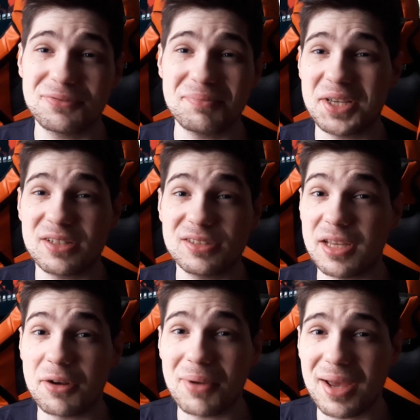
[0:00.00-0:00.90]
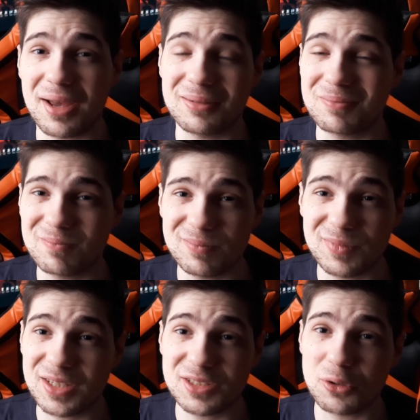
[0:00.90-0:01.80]
because they're rare.
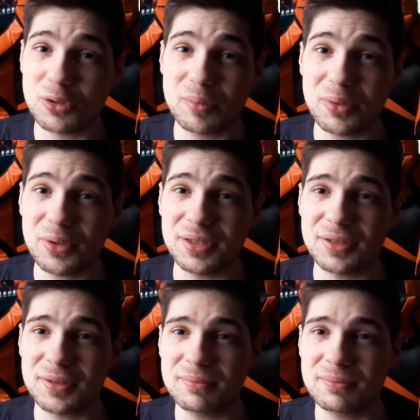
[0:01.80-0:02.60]
That's the whole point.